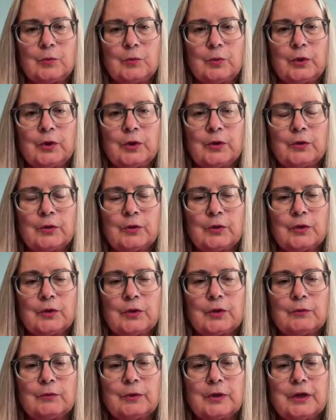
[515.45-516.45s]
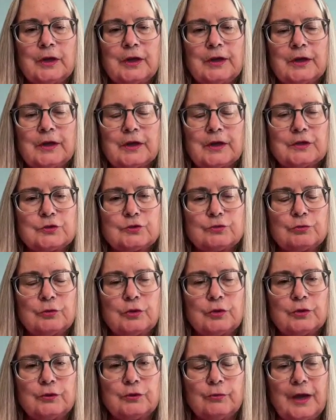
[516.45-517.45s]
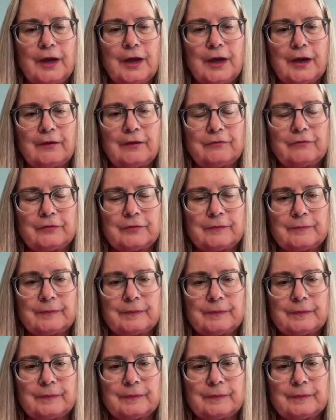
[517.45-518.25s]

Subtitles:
what kind of control you have.